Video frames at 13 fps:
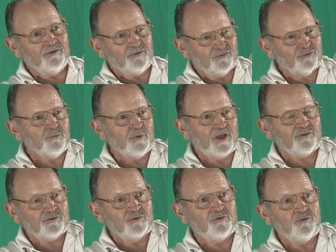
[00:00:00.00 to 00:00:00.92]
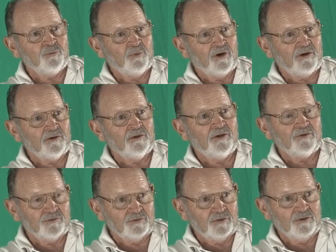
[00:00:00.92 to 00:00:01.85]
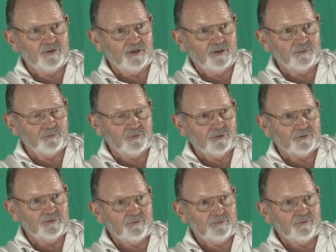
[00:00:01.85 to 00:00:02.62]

There's two, actually two parking lots, and then you got the building.